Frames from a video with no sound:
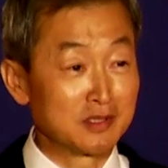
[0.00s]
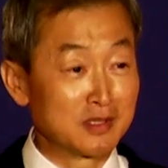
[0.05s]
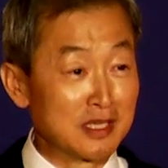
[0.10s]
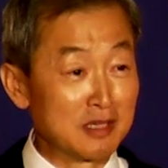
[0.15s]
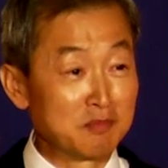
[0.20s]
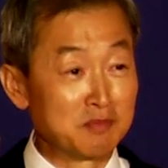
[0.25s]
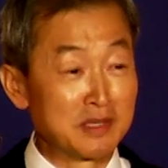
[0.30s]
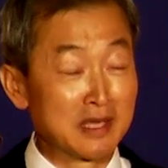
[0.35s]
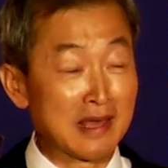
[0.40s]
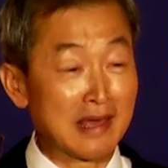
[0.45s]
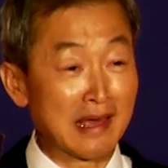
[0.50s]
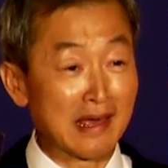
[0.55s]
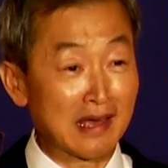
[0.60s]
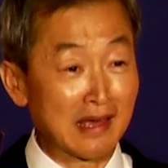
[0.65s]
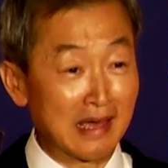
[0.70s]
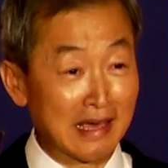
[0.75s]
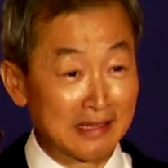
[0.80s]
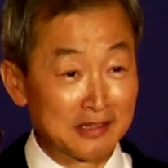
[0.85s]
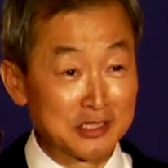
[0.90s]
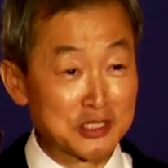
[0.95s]
give me
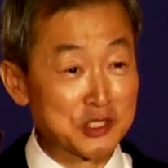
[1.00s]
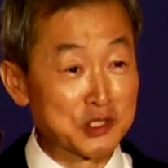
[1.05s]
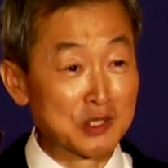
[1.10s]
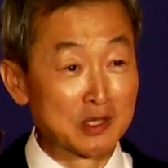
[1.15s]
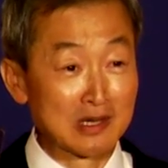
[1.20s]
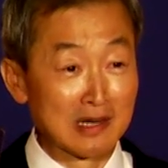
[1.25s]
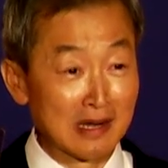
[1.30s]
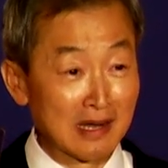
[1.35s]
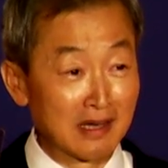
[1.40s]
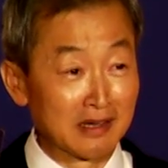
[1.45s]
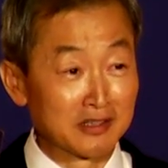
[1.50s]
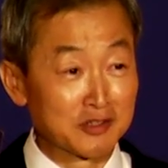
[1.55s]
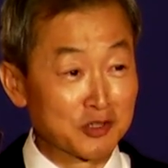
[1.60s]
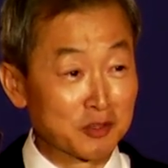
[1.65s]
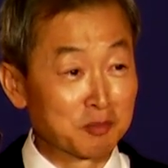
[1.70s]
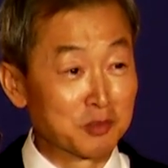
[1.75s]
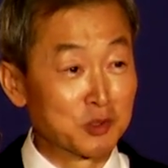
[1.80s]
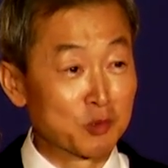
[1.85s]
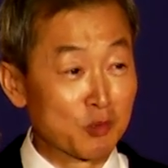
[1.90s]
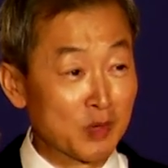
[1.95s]
additional light
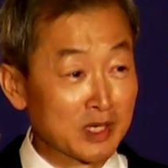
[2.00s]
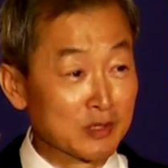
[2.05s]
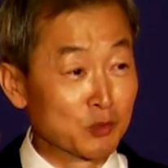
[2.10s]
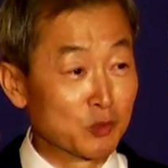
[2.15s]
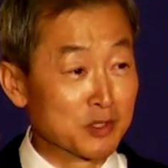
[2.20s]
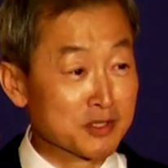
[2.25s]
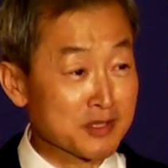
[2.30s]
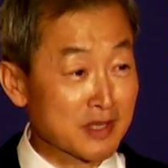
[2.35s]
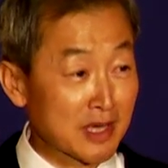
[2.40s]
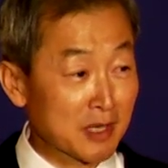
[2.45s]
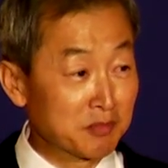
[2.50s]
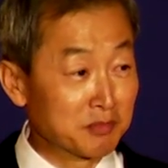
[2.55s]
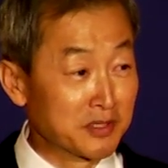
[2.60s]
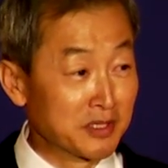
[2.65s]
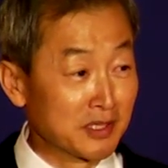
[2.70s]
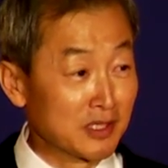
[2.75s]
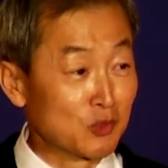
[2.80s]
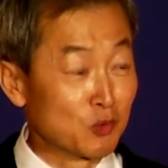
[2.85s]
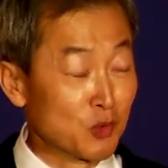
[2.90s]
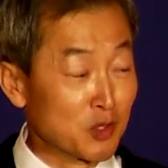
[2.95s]
upon what was
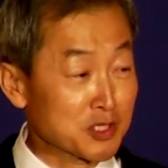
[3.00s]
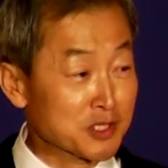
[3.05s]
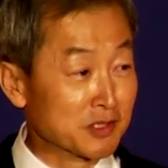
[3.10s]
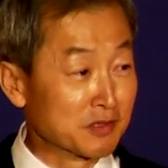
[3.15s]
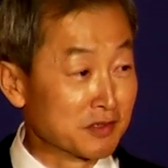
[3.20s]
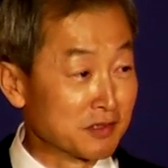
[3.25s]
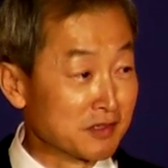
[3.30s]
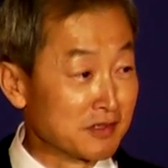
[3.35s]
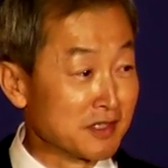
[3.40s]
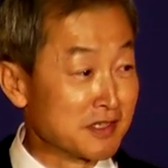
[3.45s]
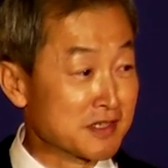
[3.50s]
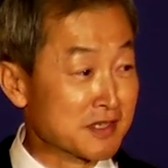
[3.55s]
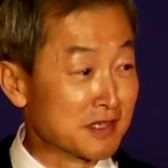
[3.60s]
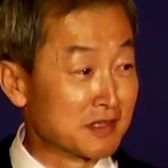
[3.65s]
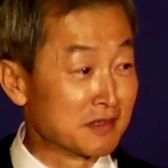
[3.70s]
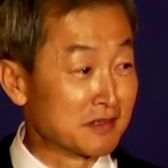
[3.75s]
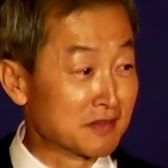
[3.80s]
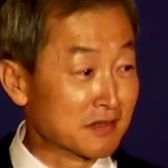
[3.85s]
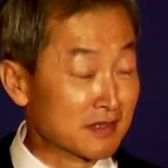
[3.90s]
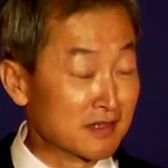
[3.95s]
happening in Washington, D.C.
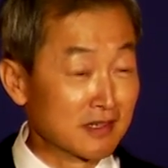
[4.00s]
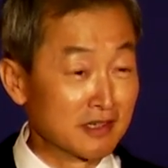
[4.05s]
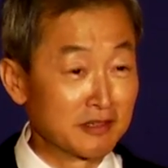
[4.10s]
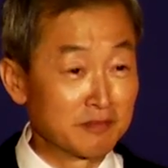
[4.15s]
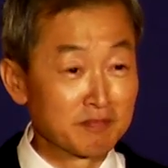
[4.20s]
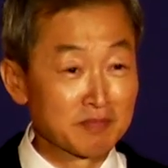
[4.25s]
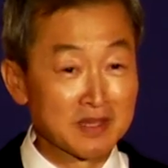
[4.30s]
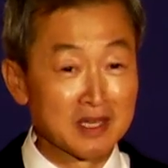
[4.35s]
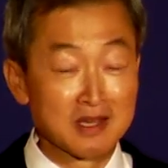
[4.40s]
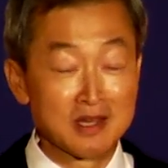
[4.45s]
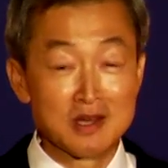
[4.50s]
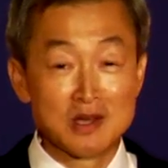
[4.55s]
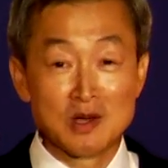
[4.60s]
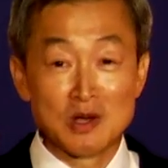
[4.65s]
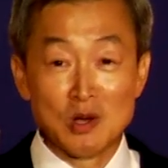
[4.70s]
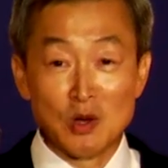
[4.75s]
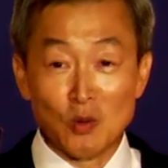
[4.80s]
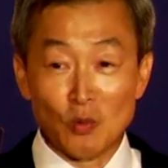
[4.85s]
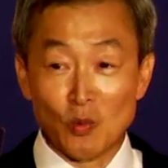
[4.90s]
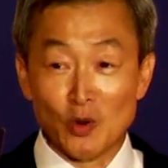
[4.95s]
at the time.
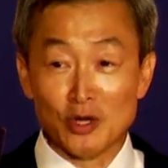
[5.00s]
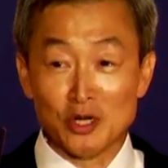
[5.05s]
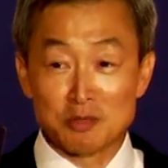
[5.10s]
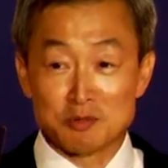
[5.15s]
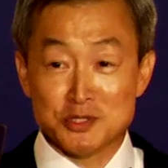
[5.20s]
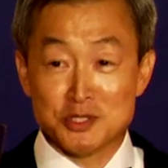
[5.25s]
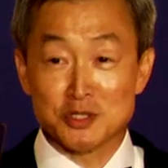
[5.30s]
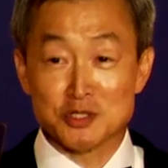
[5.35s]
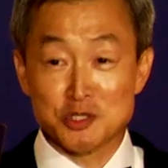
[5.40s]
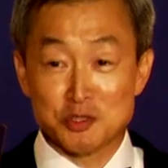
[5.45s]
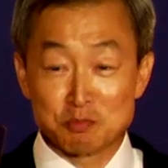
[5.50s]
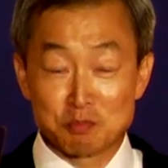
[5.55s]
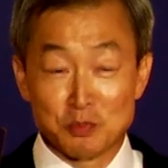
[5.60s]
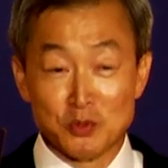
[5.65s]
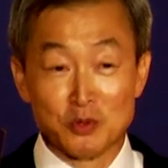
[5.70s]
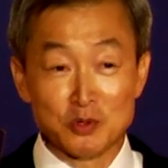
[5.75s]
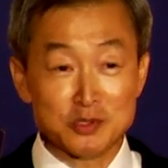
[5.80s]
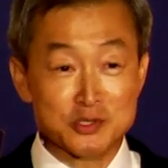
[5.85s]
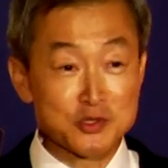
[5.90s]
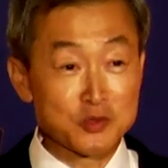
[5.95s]
One of such
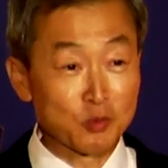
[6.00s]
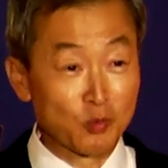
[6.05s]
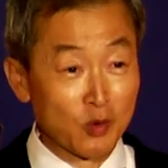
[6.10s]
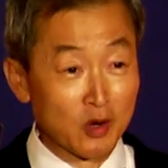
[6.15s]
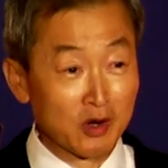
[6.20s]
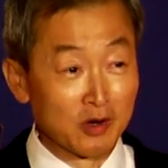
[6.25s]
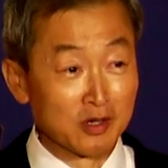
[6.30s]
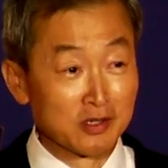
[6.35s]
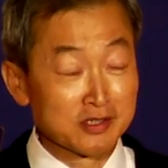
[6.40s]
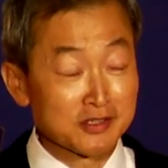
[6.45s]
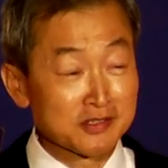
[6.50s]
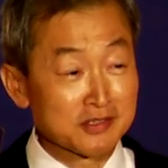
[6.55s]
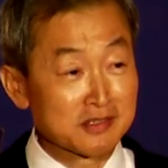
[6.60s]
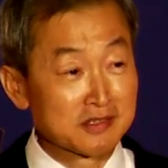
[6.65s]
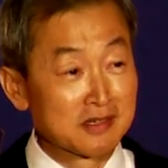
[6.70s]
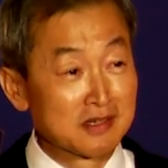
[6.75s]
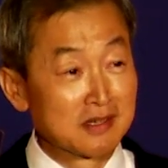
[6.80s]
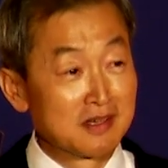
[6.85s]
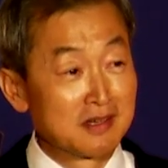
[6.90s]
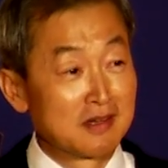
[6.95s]
books was
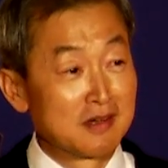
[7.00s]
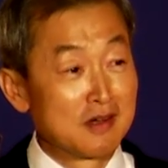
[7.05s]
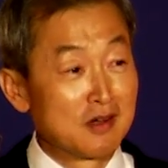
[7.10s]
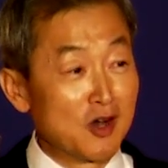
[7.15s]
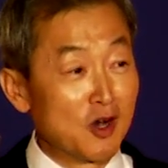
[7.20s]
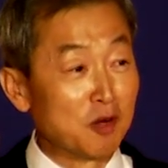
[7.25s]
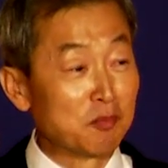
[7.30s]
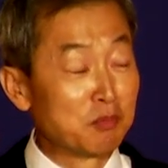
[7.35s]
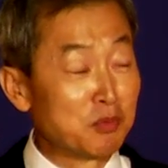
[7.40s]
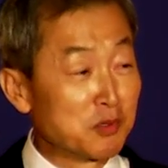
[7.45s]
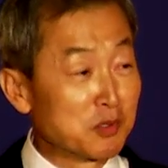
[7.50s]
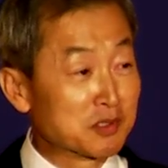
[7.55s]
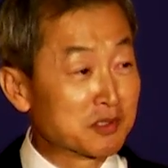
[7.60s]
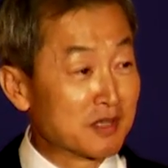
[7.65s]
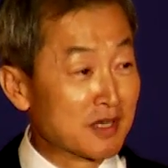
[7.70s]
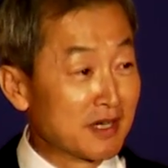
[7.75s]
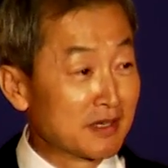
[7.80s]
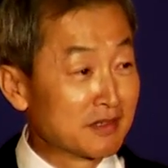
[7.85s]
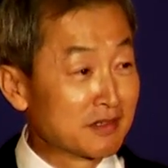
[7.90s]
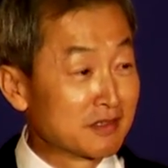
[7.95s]
a book
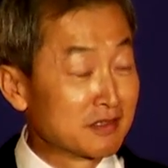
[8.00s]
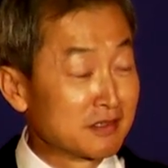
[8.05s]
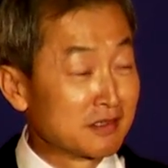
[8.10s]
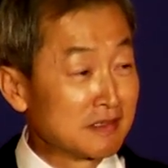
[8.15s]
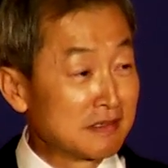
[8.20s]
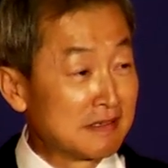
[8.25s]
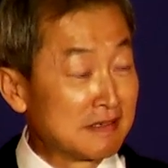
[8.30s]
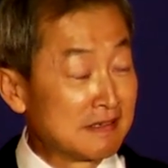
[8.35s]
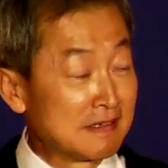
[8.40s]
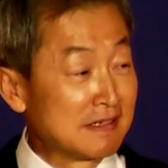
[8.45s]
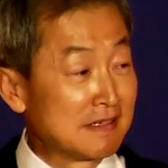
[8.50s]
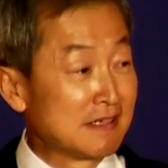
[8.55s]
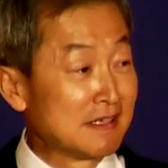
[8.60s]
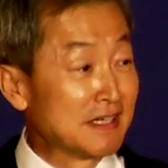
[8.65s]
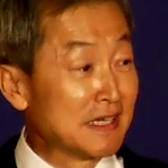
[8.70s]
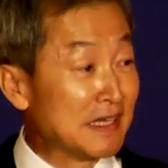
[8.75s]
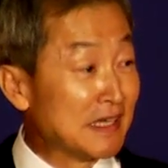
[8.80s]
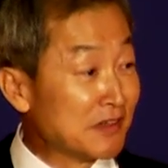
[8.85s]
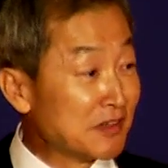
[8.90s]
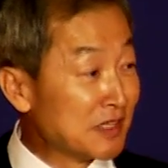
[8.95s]
titled
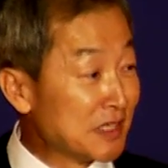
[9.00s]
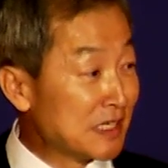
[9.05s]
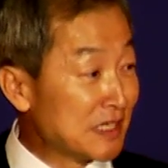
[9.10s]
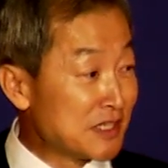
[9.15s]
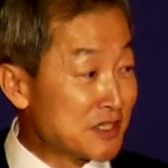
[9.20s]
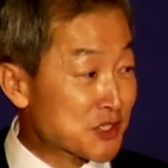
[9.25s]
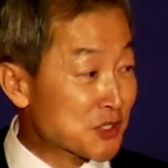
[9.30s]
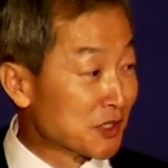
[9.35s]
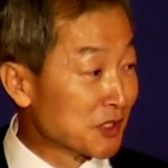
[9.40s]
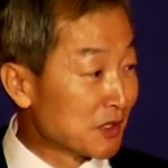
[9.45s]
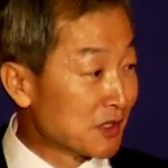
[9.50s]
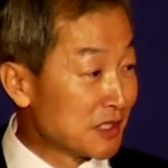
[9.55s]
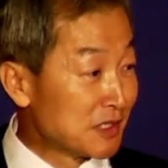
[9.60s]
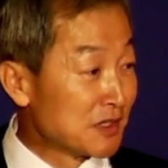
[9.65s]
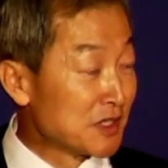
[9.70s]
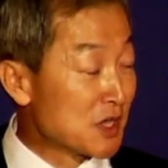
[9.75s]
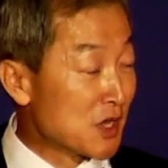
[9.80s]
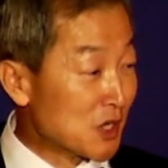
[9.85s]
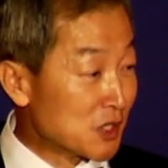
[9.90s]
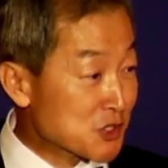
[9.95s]
In
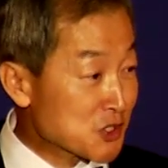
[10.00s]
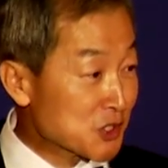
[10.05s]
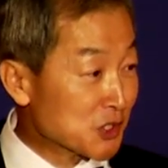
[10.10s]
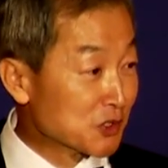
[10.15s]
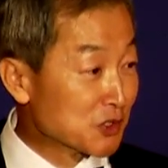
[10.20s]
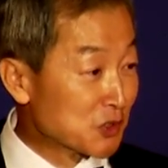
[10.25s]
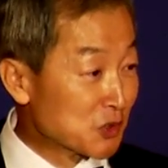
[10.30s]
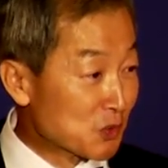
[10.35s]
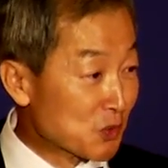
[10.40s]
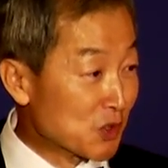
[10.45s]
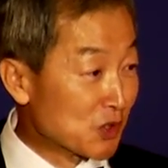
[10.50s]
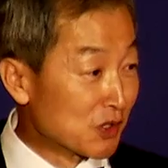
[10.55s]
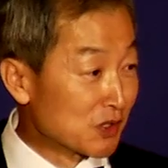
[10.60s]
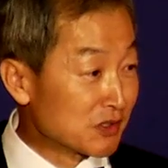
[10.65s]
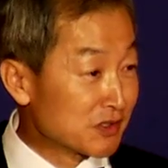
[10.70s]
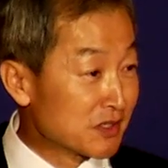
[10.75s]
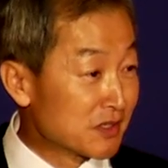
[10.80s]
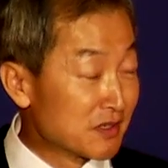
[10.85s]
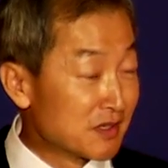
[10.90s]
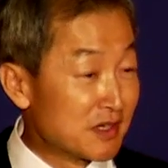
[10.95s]
the Uncertain
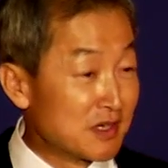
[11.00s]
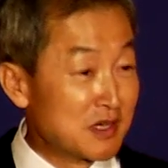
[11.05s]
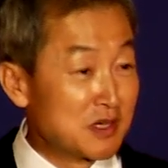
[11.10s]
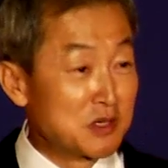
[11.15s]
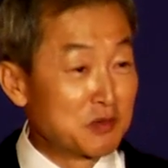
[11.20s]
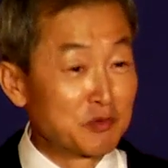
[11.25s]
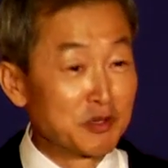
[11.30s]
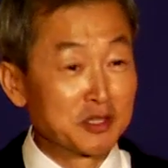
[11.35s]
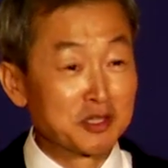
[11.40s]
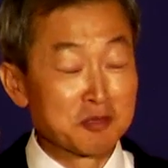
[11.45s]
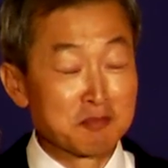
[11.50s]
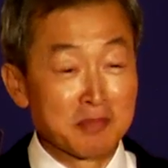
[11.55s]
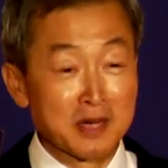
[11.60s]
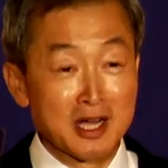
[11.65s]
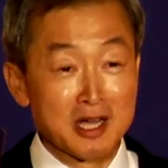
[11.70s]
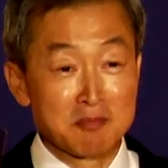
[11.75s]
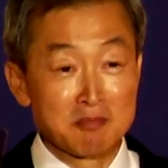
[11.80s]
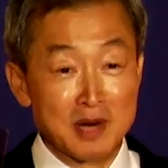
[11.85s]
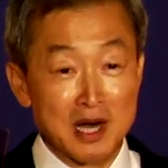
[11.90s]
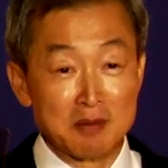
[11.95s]
World, written
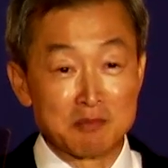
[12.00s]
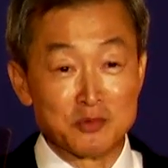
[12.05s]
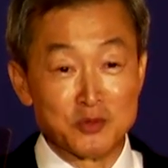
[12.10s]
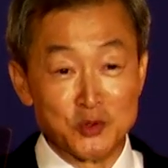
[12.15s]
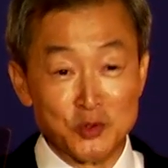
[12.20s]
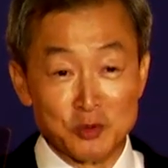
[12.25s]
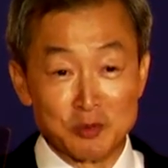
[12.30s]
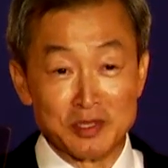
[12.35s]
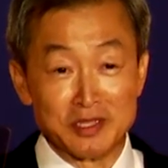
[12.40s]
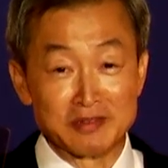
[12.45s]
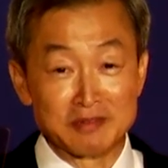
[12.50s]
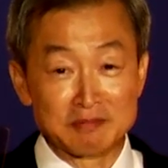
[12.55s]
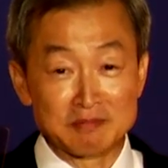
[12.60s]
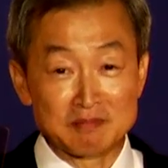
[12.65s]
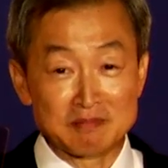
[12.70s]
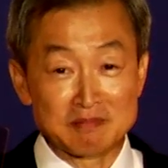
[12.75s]
by Bob Rubin.